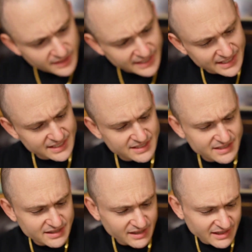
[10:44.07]
It is.
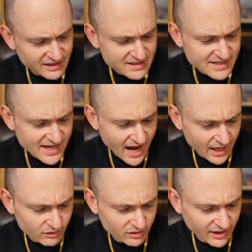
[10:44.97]
It does
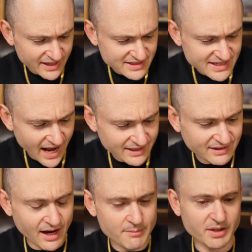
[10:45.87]
not look like it's not
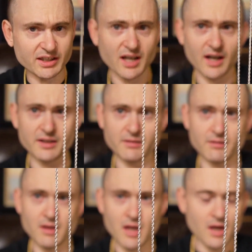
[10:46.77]
diamond cut,
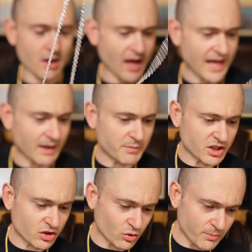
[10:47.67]
and I'm
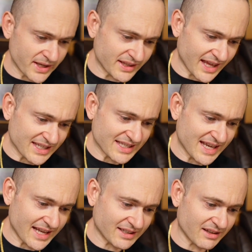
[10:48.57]
assuming they
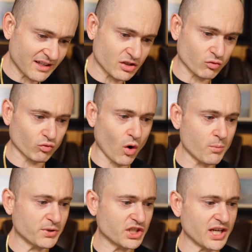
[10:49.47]
sent this
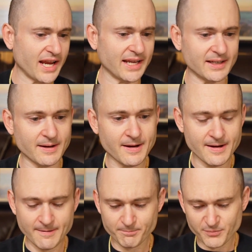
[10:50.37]
rope chain
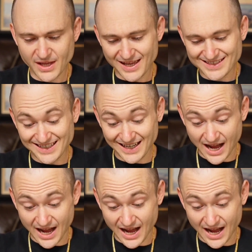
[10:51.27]
to